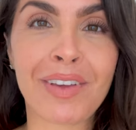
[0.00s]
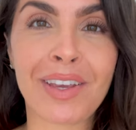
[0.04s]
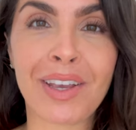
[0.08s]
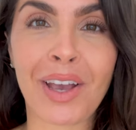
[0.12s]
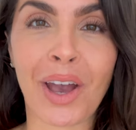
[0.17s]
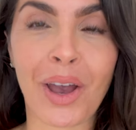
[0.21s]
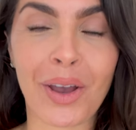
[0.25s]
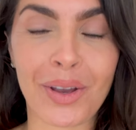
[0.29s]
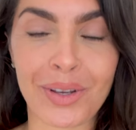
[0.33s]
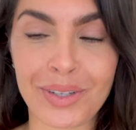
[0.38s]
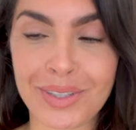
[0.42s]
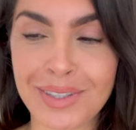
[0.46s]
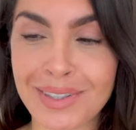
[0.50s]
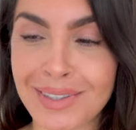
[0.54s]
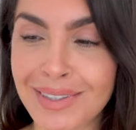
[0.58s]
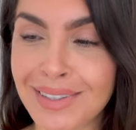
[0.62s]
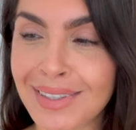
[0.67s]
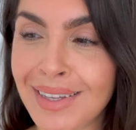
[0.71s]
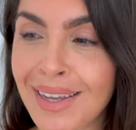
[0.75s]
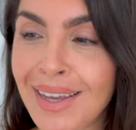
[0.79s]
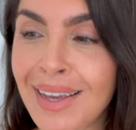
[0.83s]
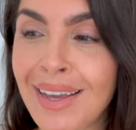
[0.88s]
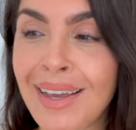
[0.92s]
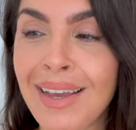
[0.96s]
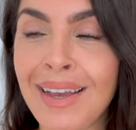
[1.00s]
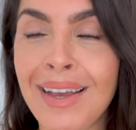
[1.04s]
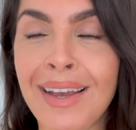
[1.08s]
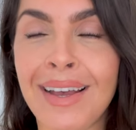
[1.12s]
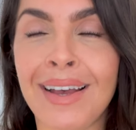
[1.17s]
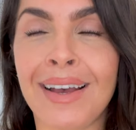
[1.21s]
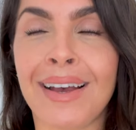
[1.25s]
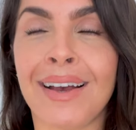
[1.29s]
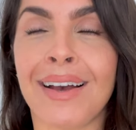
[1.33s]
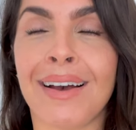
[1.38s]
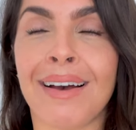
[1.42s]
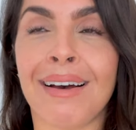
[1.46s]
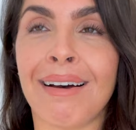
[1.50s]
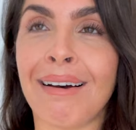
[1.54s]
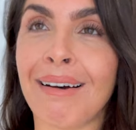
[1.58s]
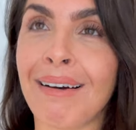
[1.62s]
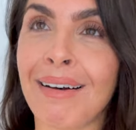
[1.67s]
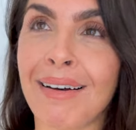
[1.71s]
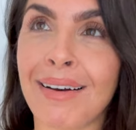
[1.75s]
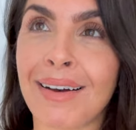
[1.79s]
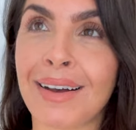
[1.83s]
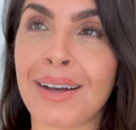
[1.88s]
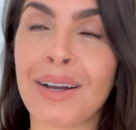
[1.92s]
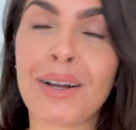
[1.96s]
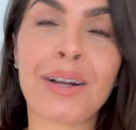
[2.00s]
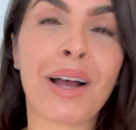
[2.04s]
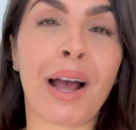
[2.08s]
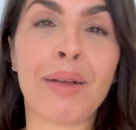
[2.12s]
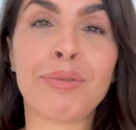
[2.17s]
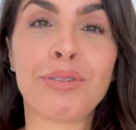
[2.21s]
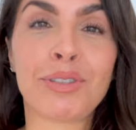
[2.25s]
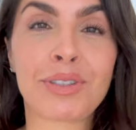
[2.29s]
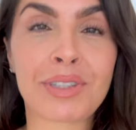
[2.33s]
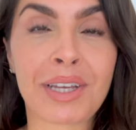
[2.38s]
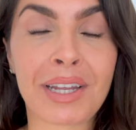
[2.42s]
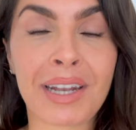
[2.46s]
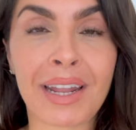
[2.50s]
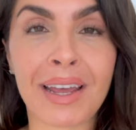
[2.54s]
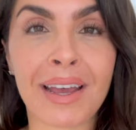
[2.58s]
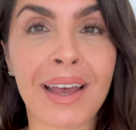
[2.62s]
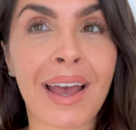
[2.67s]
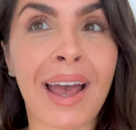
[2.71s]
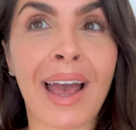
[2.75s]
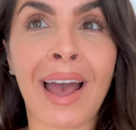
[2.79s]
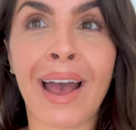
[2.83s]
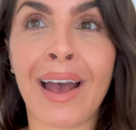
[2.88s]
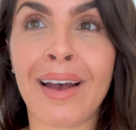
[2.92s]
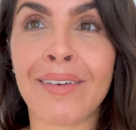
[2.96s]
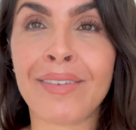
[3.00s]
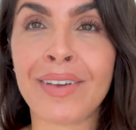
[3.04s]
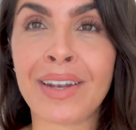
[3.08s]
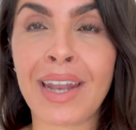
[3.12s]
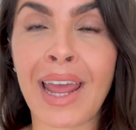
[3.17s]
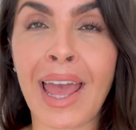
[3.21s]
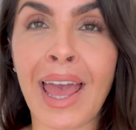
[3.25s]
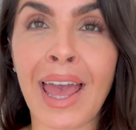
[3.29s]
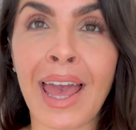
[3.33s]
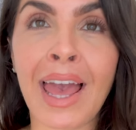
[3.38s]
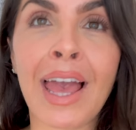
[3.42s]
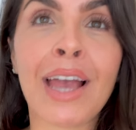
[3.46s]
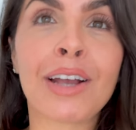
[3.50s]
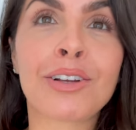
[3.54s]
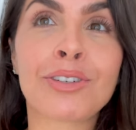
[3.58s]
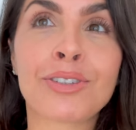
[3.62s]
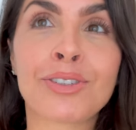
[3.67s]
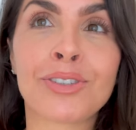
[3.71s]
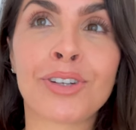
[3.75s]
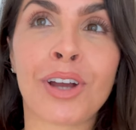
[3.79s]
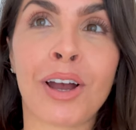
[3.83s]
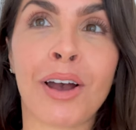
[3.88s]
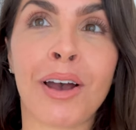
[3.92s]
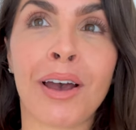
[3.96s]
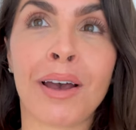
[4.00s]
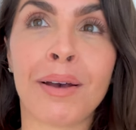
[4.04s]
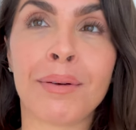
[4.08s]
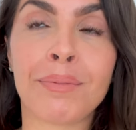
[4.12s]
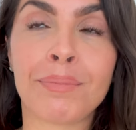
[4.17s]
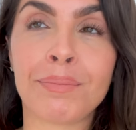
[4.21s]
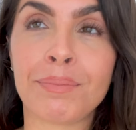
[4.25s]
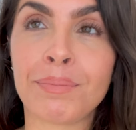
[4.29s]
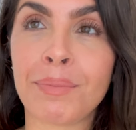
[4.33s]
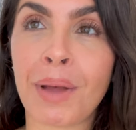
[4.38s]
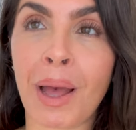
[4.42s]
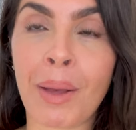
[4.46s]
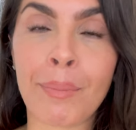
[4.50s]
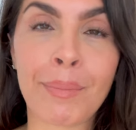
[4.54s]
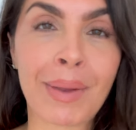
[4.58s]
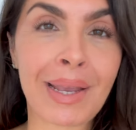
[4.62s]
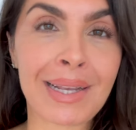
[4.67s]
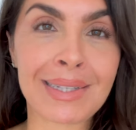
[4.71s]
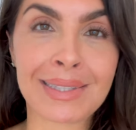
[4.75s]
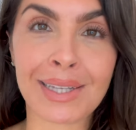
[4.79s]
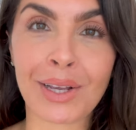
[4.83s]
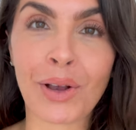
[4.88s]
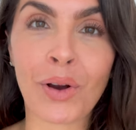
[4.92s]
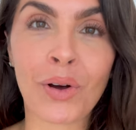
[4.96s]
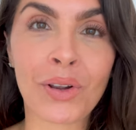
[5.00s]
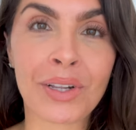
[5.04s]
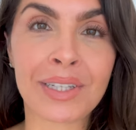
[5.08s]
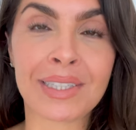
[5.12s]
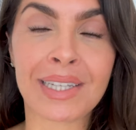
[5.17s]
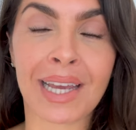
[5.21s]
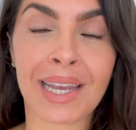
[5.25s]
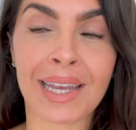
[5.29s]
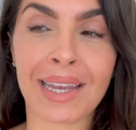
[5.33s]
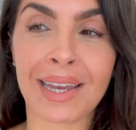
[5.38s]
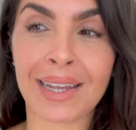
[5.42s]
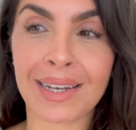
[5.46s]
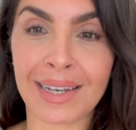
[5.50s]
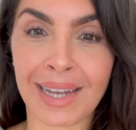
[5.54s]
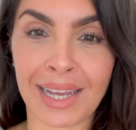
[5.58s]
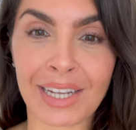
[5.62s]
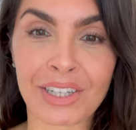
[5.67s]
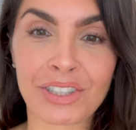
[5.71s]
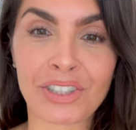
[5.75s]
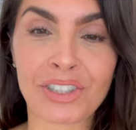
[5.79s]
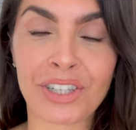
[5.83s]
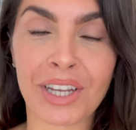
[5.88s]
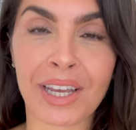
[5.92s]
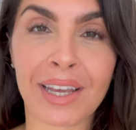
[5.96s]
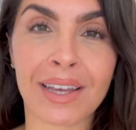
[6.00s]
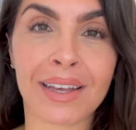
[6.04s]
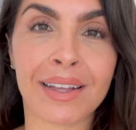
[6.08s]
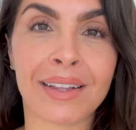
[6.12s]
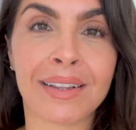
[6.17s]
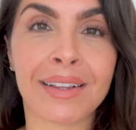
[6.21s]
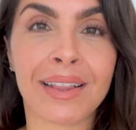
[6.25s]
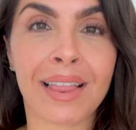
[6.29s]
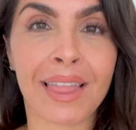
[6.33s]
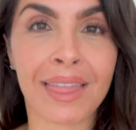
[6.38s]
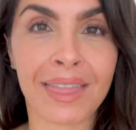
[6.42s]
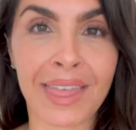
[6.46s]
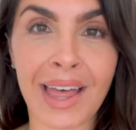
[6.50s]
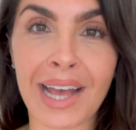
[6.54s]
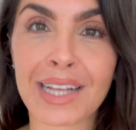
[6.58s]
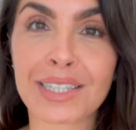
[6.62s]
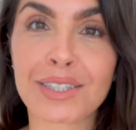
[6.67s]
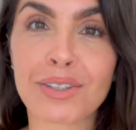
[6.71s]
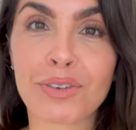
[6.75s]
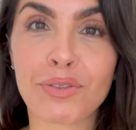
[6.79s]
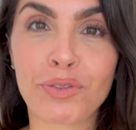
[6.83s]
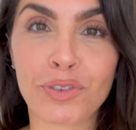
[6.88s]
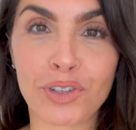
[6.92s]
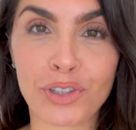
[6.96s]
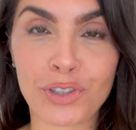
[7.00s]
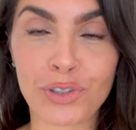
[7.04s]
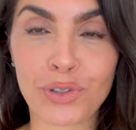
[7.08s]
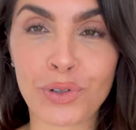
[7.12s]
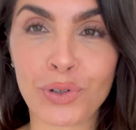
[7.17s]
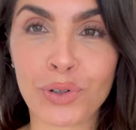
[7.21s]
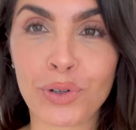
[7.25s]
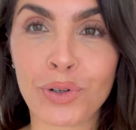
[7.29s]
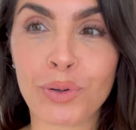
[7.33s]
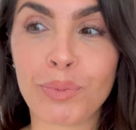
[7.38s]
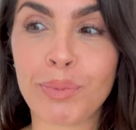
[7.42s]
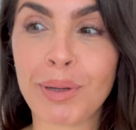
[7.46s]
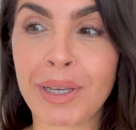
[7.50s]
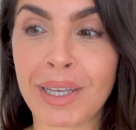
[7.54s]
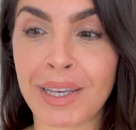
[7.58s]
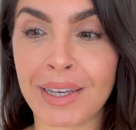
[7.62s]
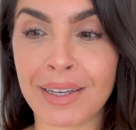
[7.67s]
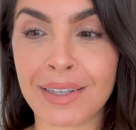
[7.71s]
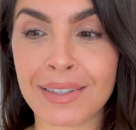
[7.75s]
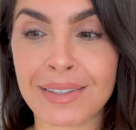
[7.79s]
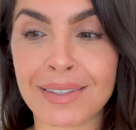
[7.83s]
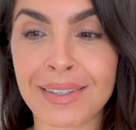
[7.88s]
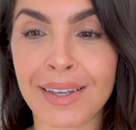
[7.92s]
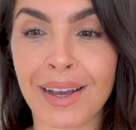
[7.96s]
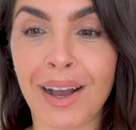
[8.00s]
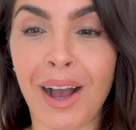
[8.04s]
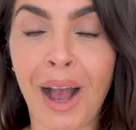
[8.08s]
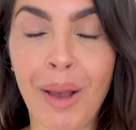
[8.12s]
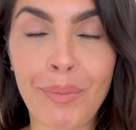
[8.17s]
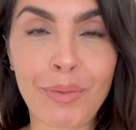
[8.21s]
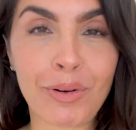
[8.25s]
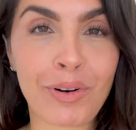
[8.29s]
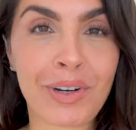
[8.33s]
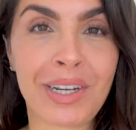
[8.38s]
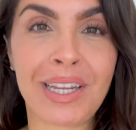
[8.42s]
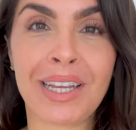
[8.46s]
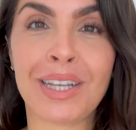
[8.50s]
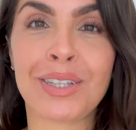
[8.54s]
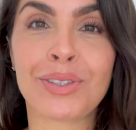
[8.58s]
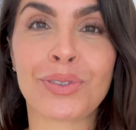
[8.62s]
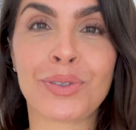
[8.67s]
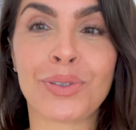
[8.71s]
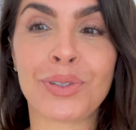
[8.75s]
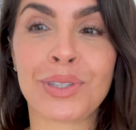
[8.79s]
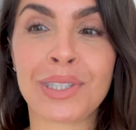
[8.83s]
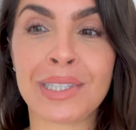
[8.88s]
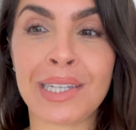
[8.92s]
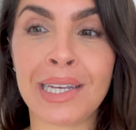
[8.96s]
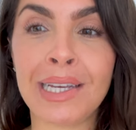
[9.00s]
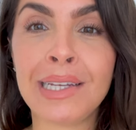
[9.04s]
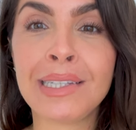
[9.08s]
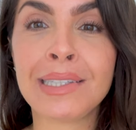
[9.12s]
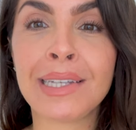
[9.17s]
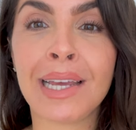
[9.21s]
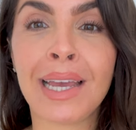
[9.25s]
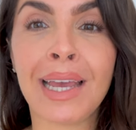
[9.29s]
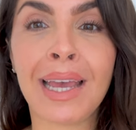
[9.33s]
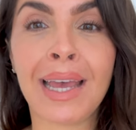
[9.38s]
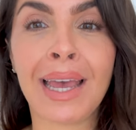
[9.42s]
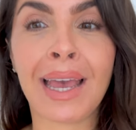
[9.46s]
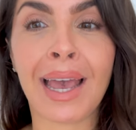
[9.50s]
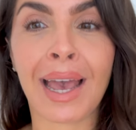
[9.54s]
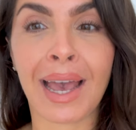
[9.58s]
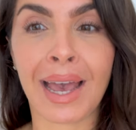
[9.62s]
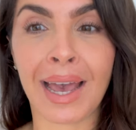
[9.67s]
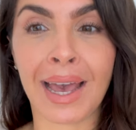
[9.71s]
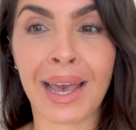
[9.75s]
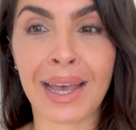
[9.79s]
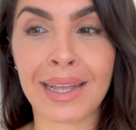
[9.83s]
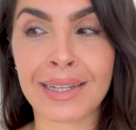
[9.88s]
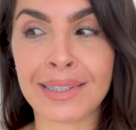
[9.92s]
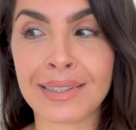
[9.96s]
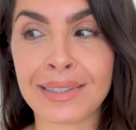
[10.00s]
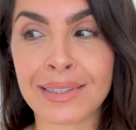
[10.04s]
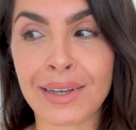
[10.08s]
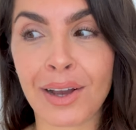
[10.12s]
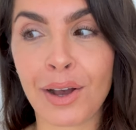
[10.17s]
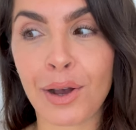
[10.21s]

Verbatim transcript: Coast. Oh, I'm just going to have an extra amazing holiday next year that's for sure, because I'm already exhausted and